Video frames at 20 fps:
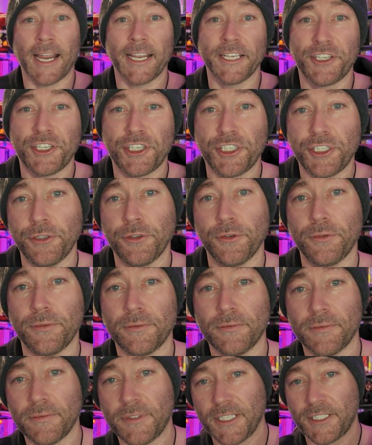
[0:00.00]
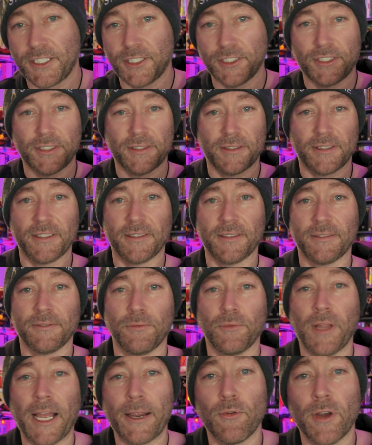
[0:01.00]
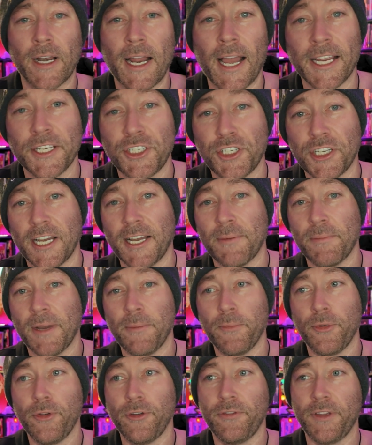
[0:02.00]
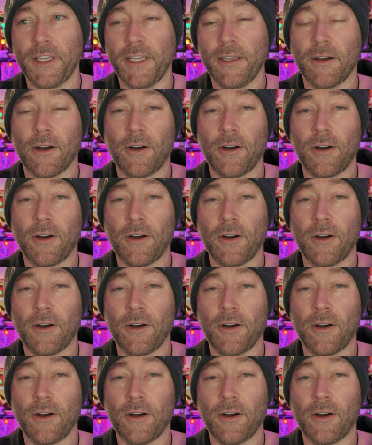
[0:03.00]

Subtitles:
shoot, like when I shot my movie